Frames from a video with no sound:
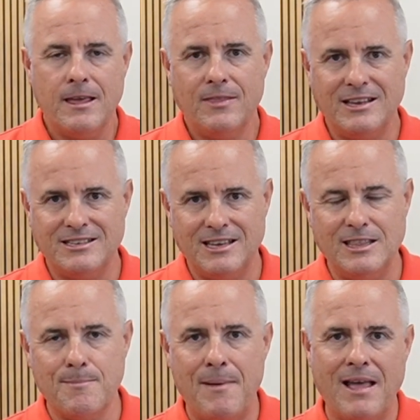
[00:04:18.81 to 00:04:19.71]
they see
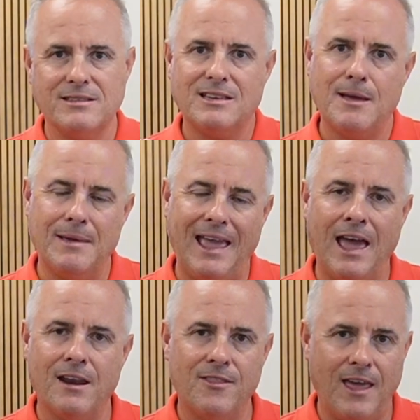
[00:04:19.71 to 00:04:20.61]
the bounce coming
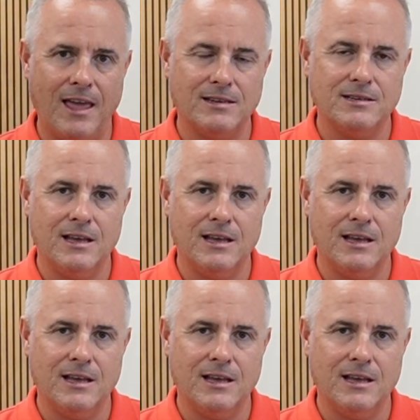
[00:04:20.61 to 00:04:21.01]
out of that.